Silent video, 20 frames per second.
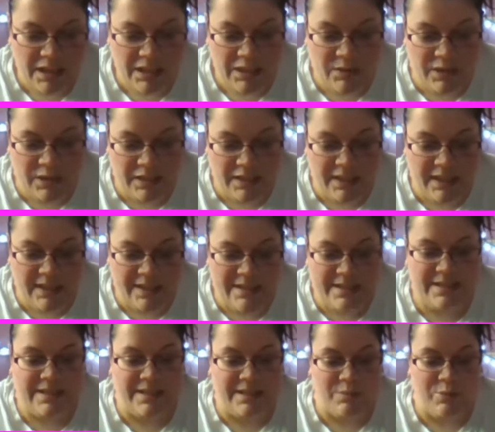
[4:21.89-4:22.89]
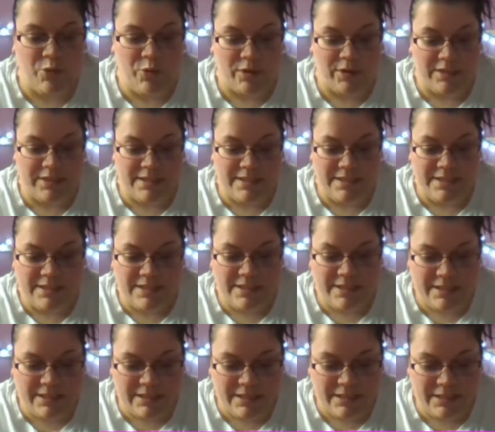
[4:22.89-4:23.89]
You need to get to Tim
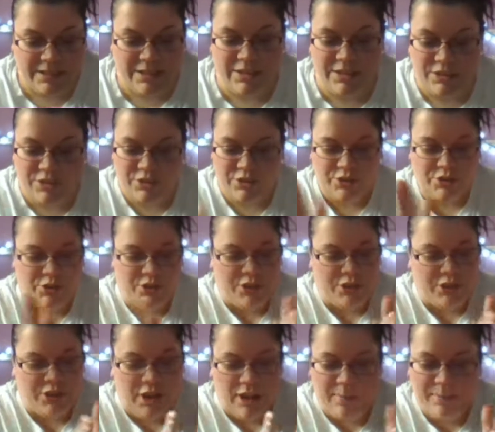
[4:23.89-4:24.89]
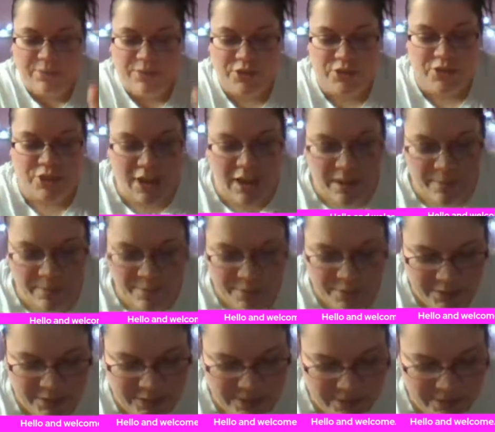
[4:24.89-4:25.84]
Hortons. Chop, chop.